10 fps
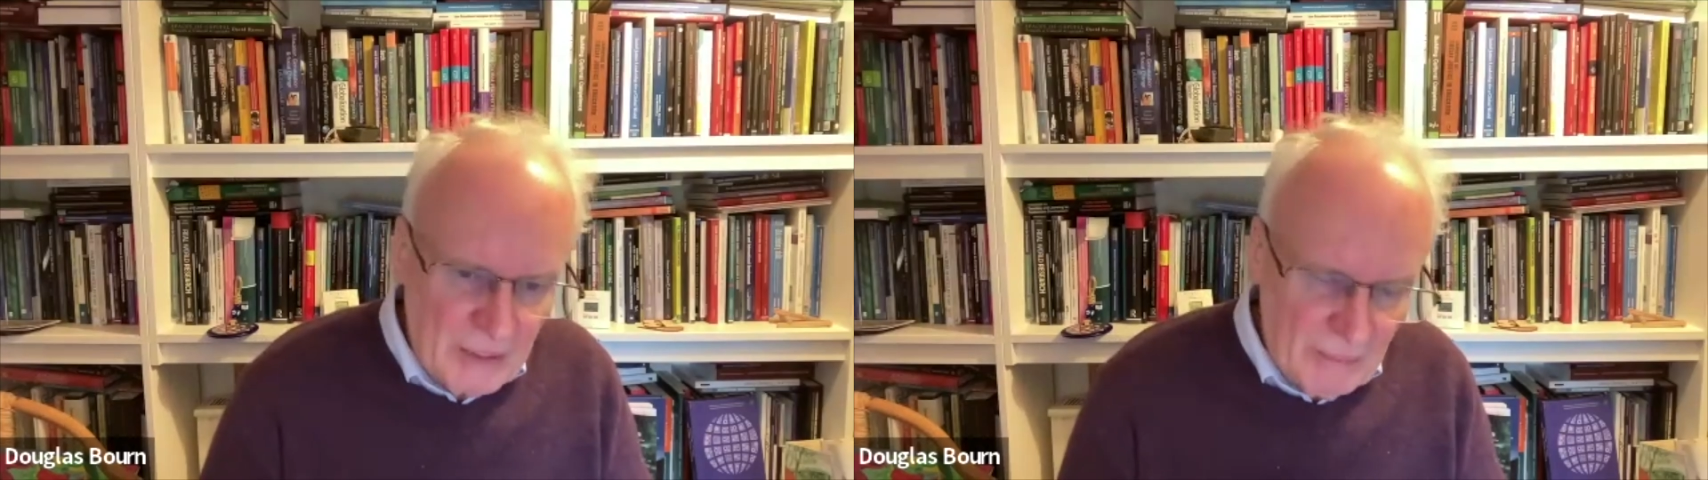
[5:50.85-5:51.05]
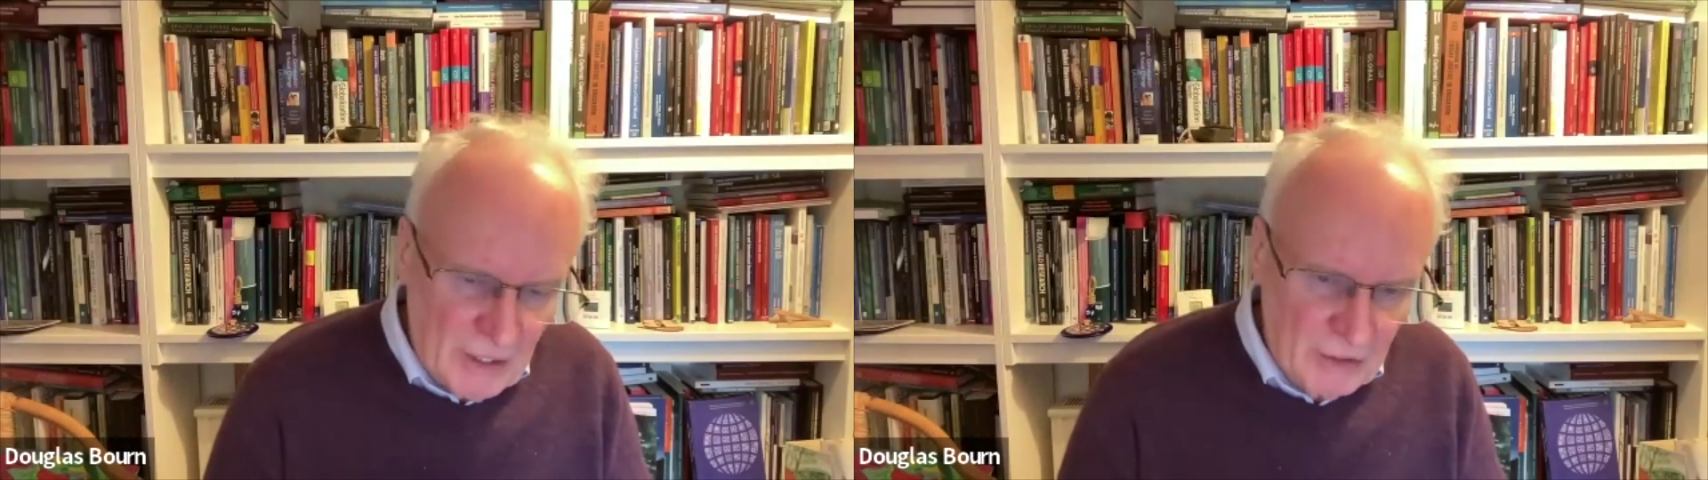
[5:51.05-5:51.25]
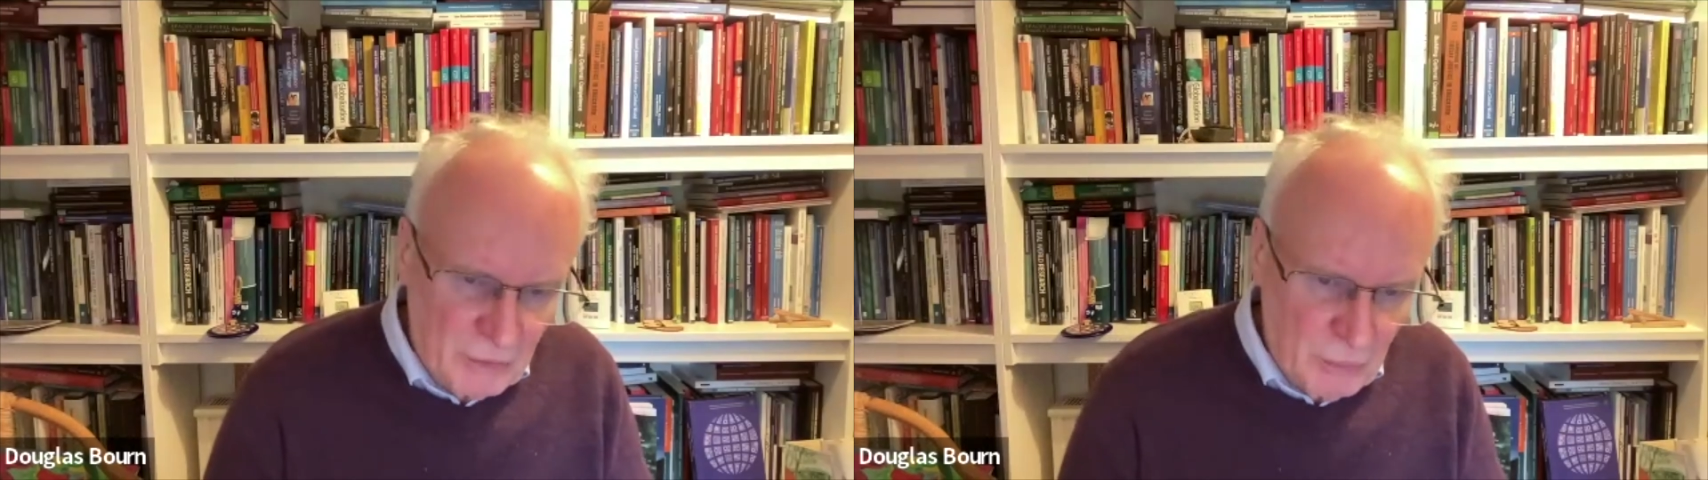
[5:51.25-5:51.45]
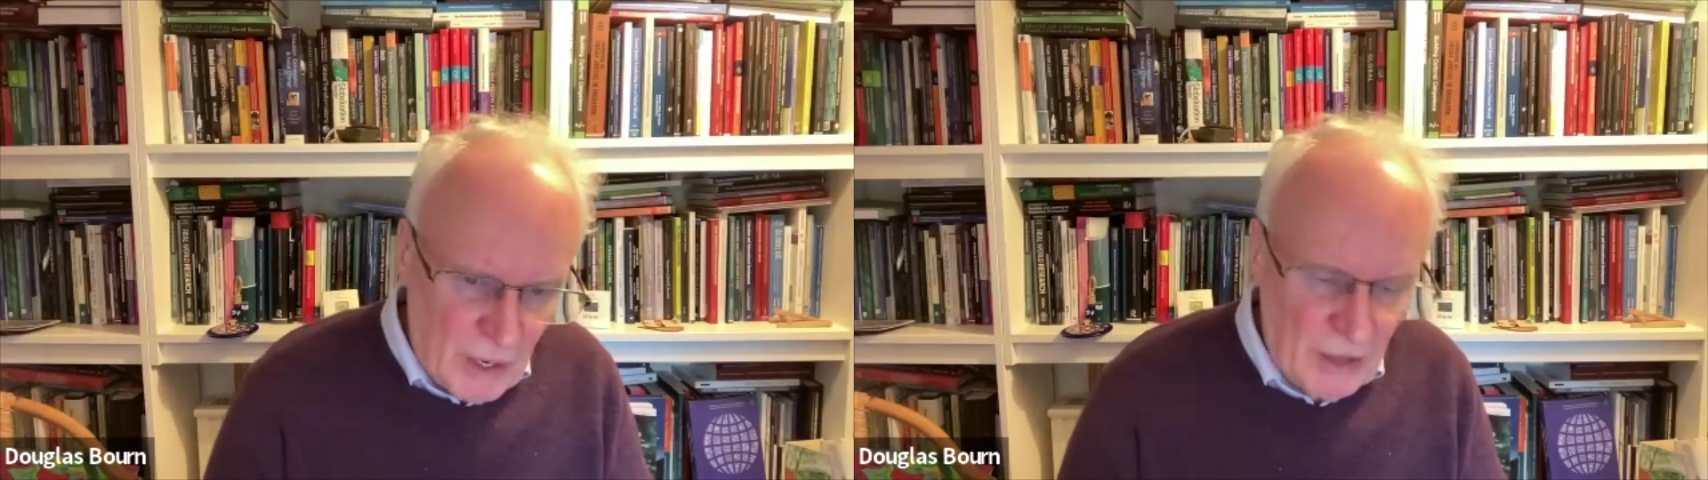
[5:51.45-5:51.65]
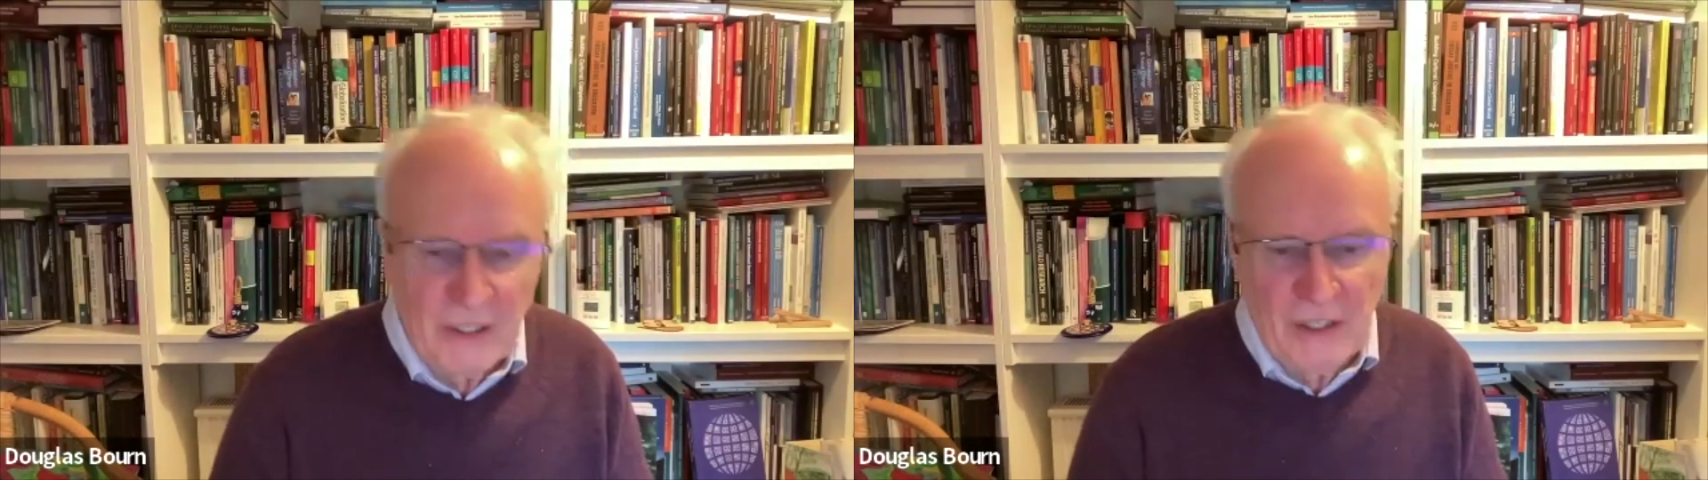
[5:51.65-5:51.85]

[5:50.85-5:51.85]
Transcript: the most well